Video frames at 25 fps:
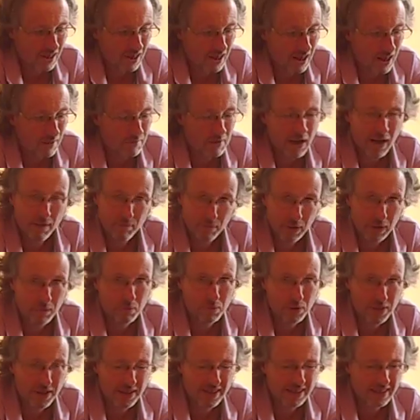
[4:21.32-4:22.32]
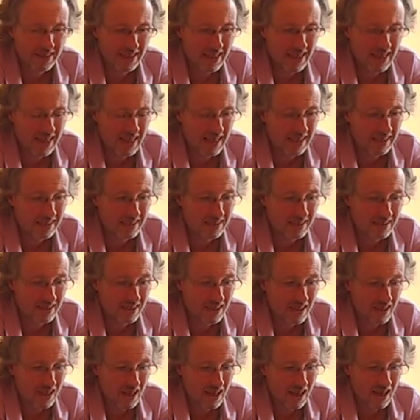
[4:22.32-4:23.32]
I'm happy with it, and
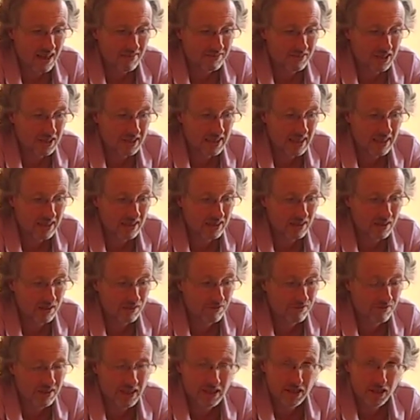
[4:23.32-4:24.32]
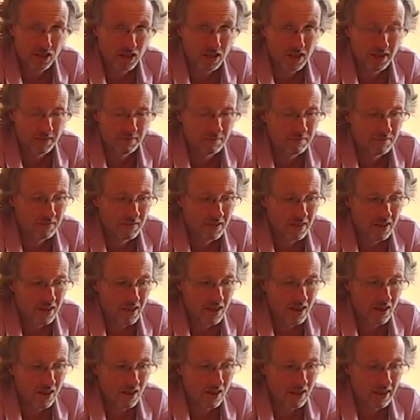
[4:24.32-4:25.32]
I've just had an adventure
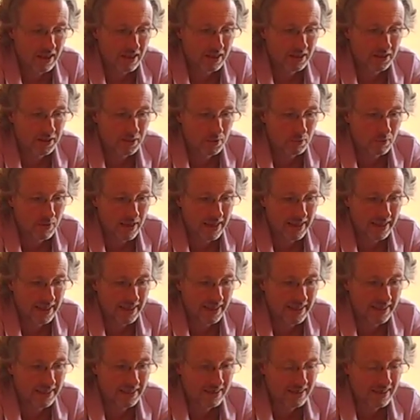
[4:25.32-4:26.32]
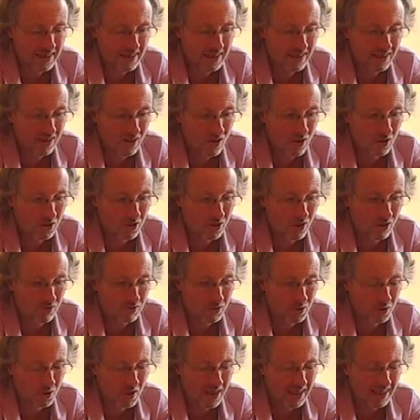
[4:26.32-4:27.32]
interrailing on and
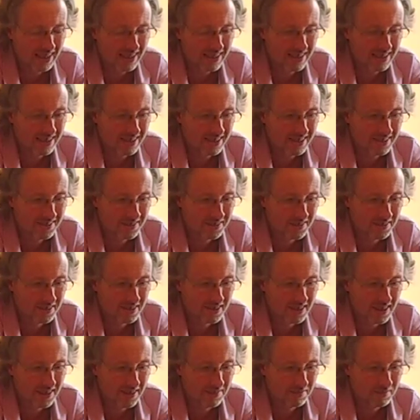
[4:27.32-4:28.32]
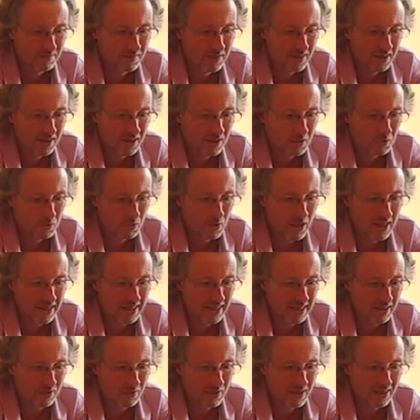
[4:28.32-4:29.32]
off trains and
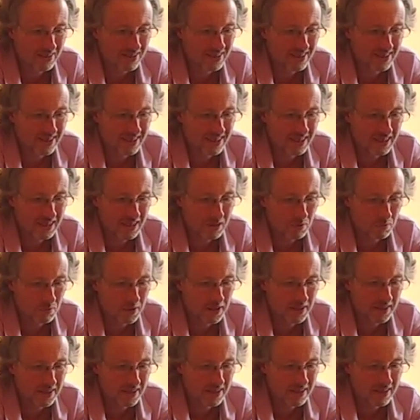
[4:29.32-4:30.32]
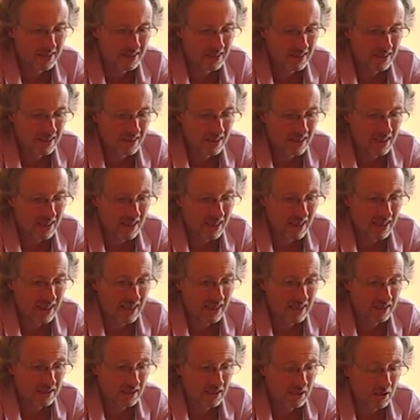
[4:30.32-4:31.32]
riding around cities with it.
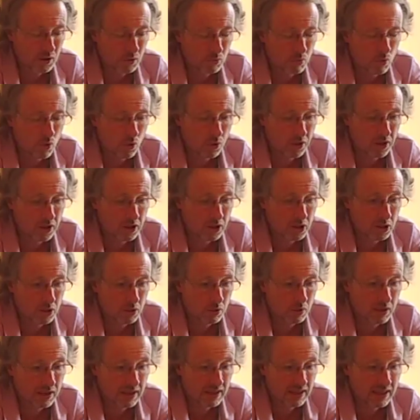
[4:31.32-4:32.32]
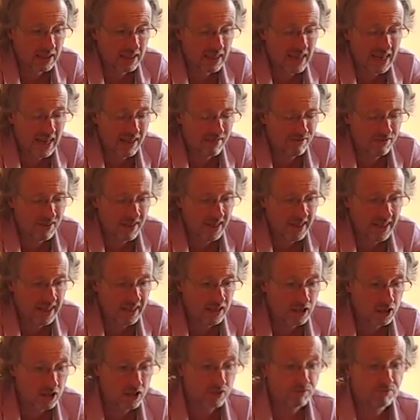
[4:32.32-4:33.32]
And I could walk into a cafe,
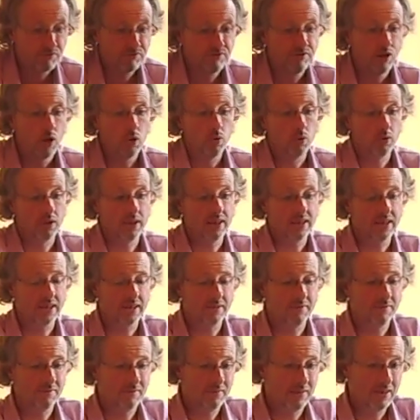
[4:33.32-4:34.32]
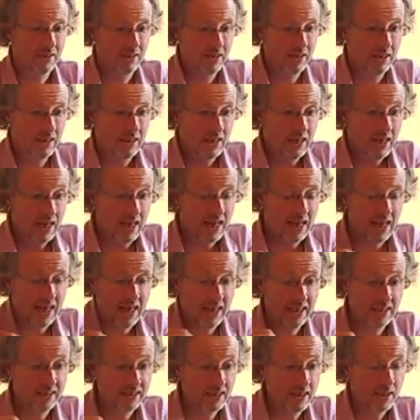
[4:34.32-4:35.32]
just fold it,
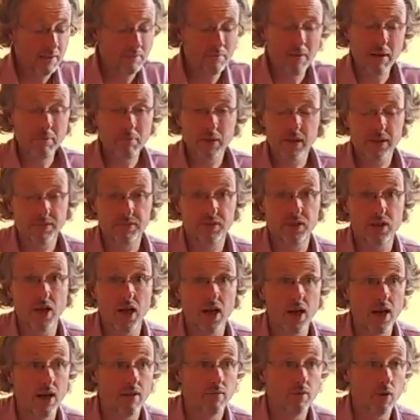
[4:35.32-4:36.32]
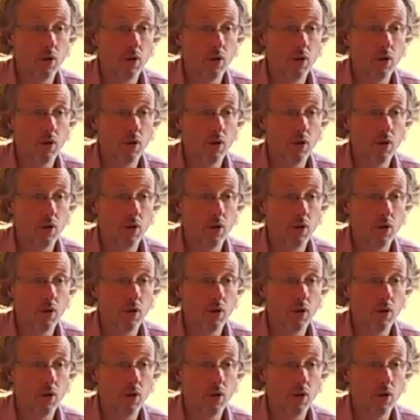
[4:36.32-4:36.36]
and members of staff